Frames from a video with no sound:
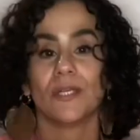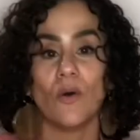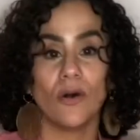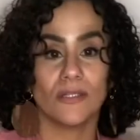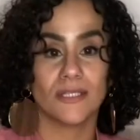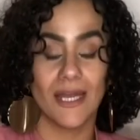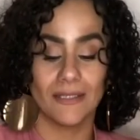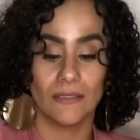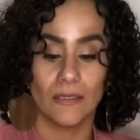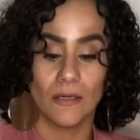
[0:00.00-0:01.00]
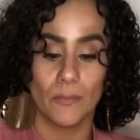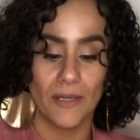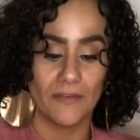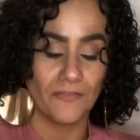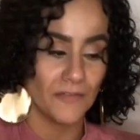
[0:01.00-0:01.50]
all standing up. But
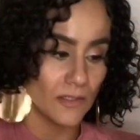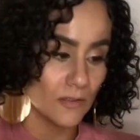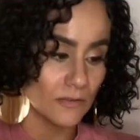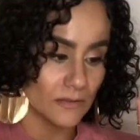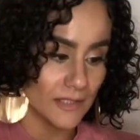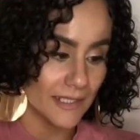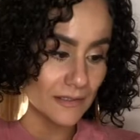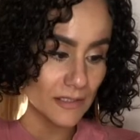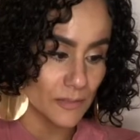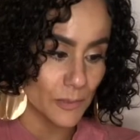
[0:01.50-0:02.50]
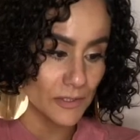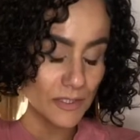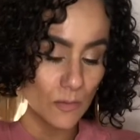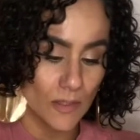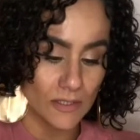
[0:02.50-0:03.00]
I feel like this
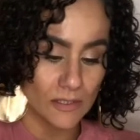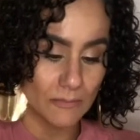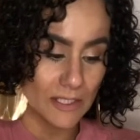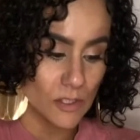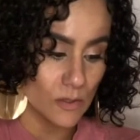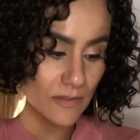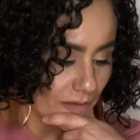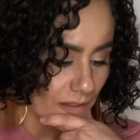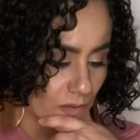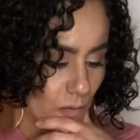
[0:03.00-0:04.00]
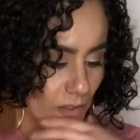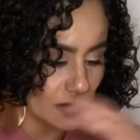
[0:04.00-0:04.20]
person wants to make sure that you are